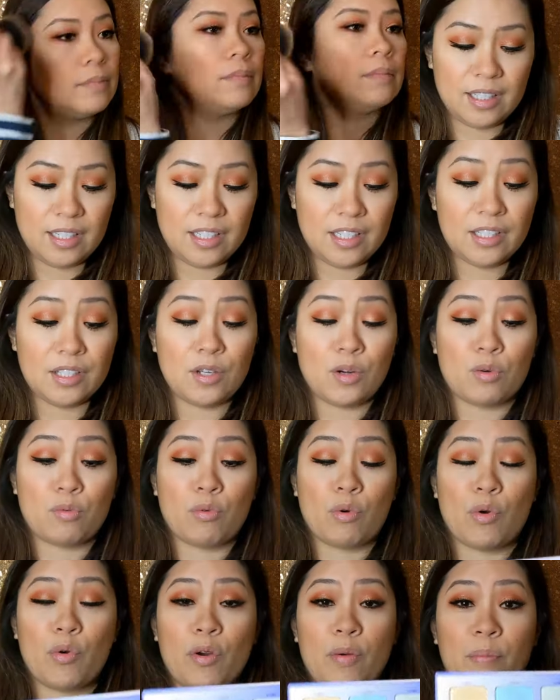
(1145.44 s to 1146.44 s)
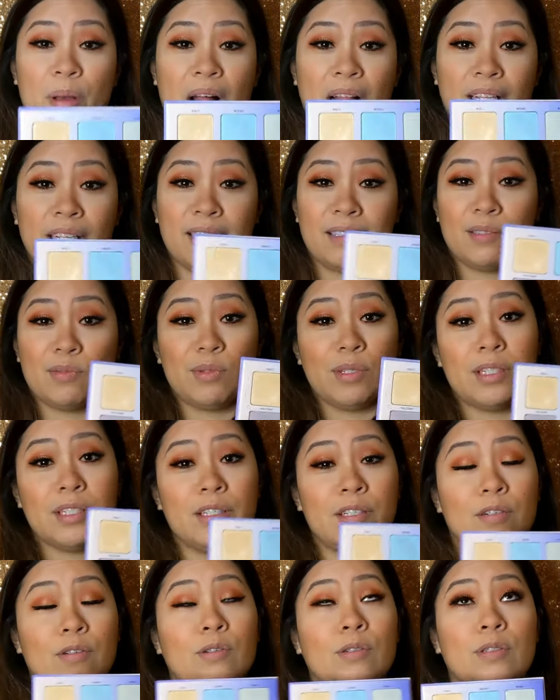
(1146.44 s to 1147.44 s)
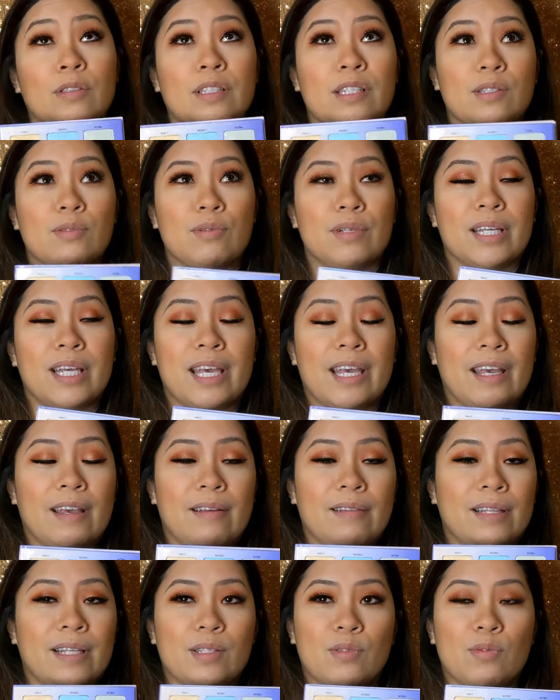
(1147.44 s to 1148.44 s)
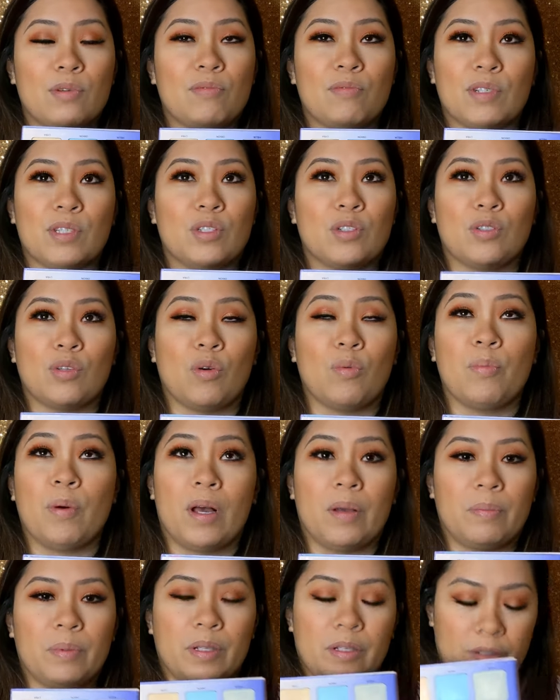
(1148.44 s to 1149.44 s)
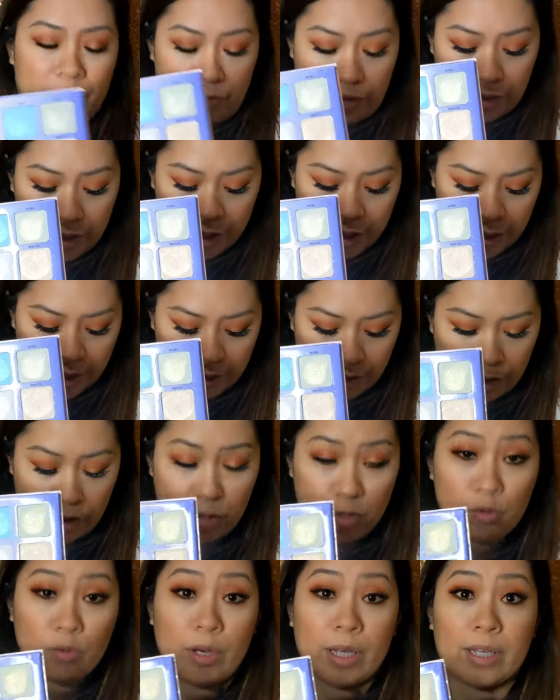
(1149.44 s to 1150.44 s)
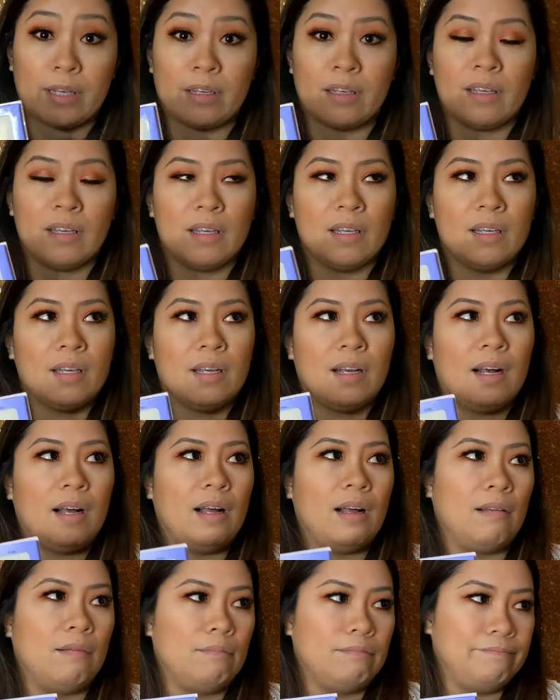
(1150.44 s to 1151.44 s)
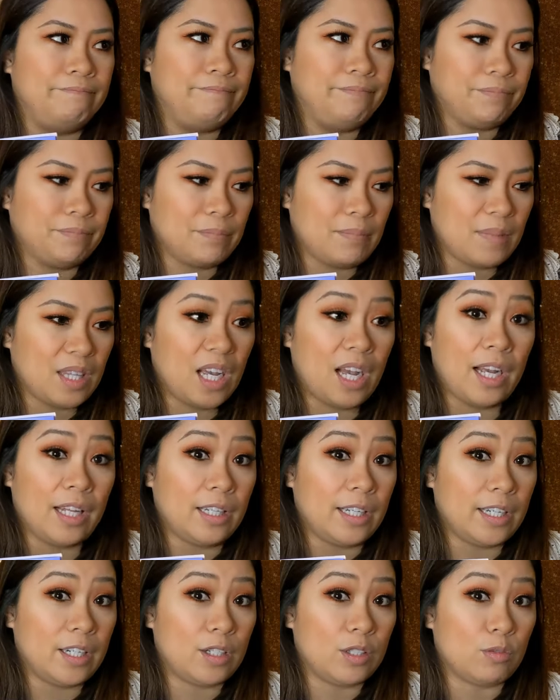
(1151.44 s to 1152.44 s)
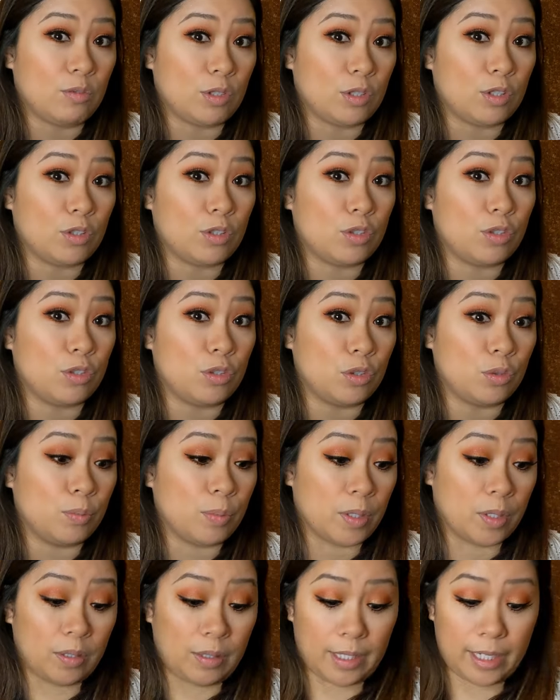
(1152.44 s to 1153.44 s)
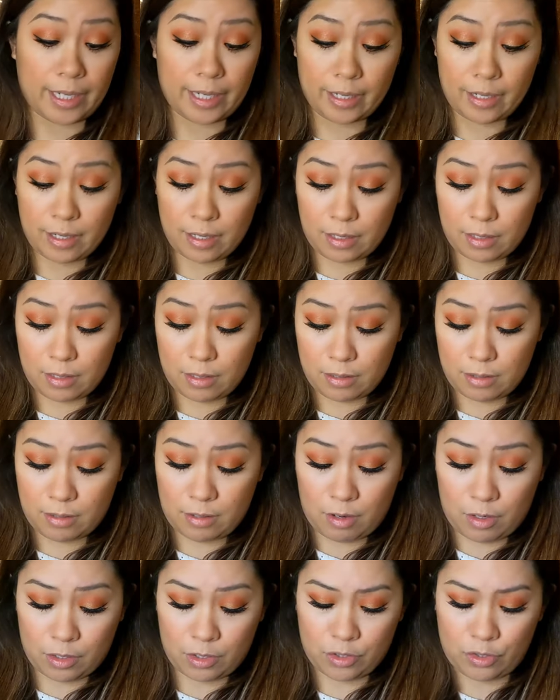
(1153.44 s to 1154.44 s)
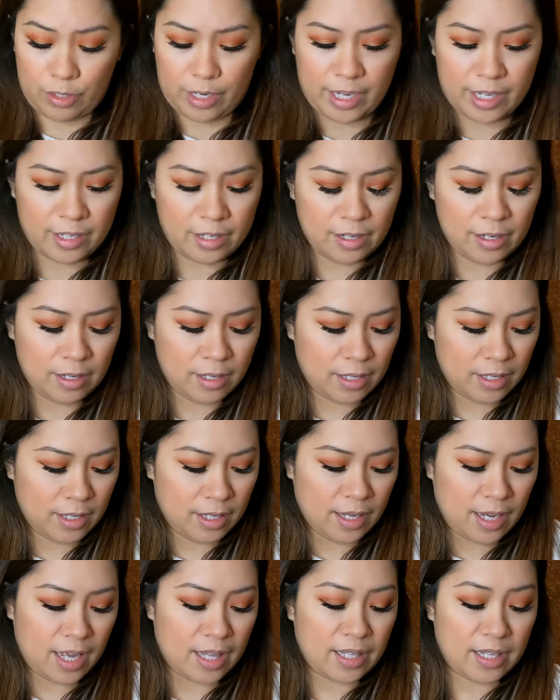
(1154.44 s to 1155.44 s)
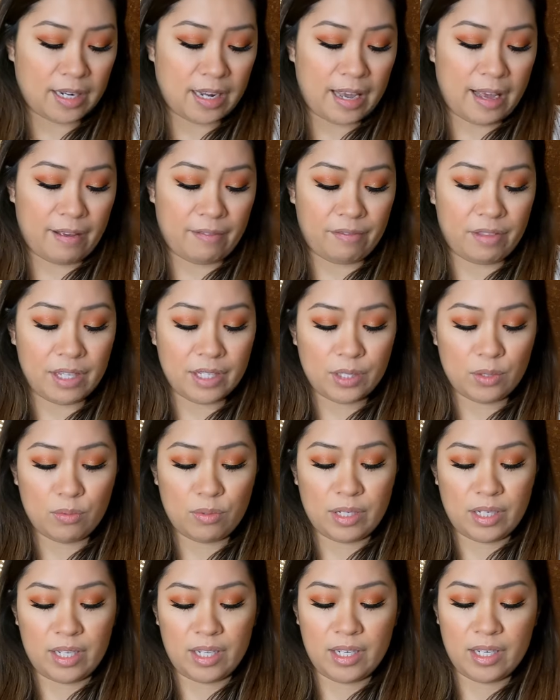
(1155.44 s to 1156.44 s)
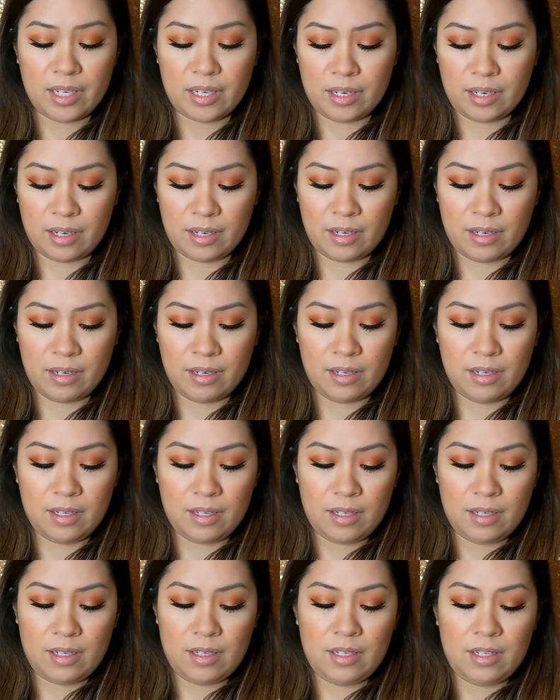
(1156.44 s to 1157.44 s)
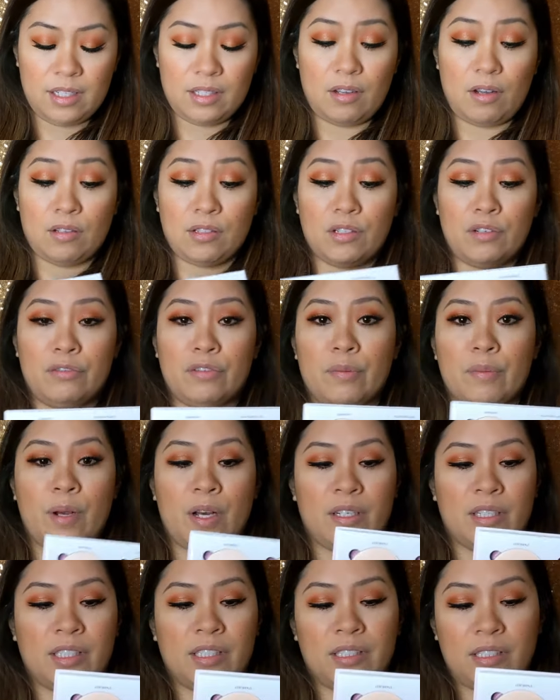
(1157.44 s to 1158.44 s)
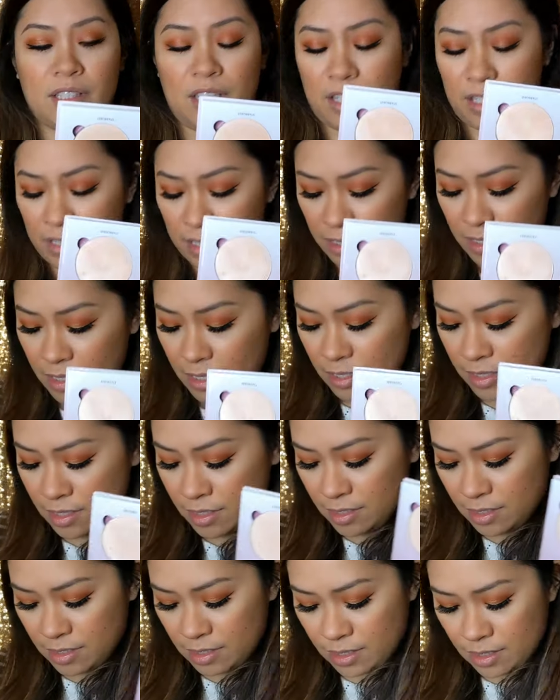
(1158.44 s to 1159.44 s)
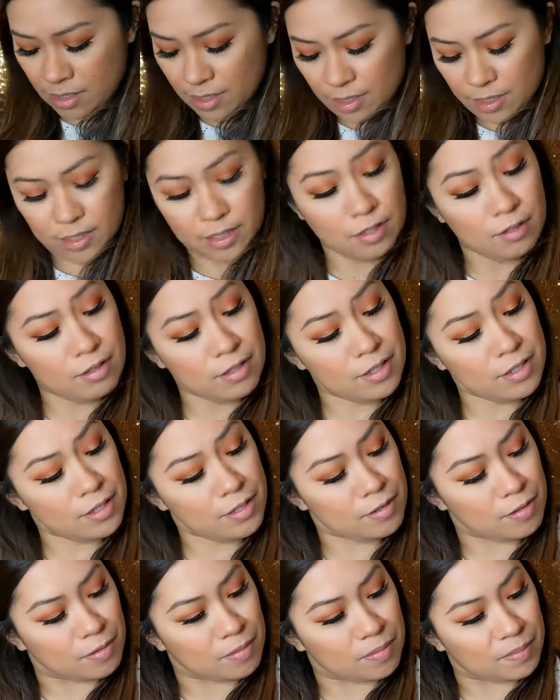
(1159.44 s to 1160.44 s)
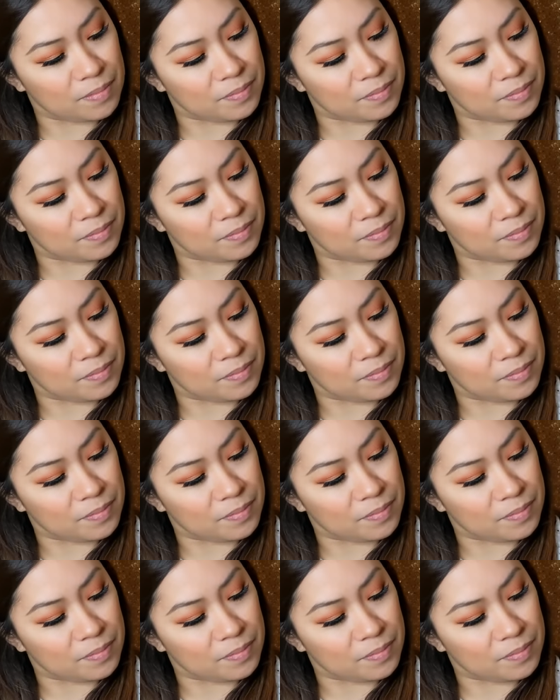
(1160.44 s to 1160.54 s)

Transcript: This is the Aurora palette. It's really old. This one was so popular a few years ago when highlighters were super like on trend. And then I have this one here. It's also from Anastasia. So I don't know.